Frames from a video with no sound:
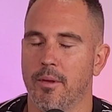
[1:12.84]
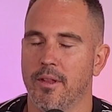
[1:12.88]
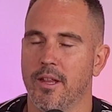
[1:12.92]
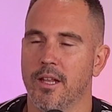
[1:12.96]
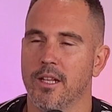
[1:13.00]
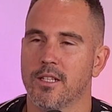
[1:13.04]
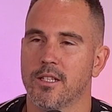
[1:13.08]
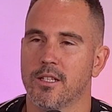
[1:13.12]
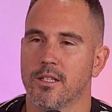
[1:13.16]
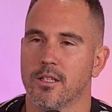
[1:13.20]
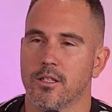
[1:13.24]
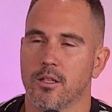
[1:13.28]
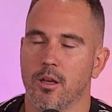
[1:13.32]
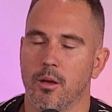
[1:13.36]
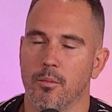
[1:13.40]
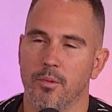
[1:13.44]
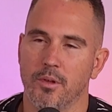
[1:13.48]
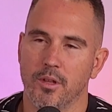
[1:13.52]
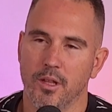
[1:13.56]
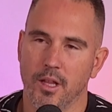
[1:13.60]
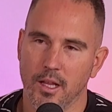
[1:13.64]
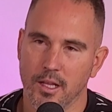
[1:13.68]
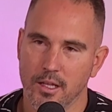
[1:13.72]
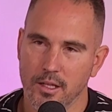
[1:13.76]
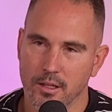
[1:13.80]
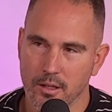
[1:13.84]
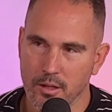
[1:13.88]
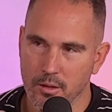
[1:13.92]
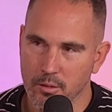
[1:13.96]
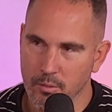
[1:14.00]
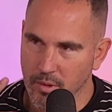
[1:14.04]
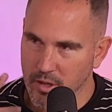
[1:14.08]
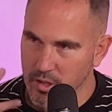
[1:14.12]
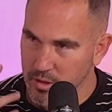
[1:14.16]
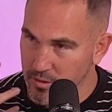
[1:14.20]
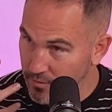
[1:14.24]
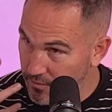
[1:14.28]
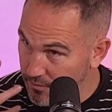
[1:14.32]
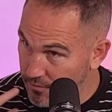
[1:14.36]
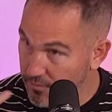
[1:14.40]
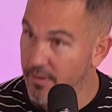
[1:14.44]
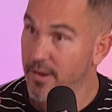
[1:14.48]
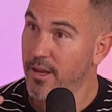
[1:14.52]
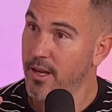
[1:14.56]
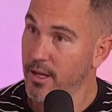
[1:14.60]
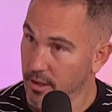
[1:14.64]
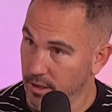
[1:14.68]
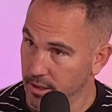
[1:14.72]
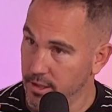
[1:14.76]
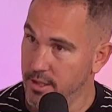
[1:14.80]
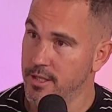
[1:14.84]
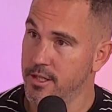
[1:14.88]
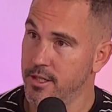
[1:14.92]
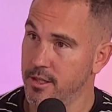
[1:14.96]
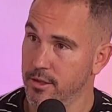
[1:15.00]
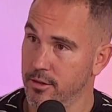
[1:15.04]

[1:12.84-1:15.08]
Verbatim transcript: but that's so but uh, you must feel it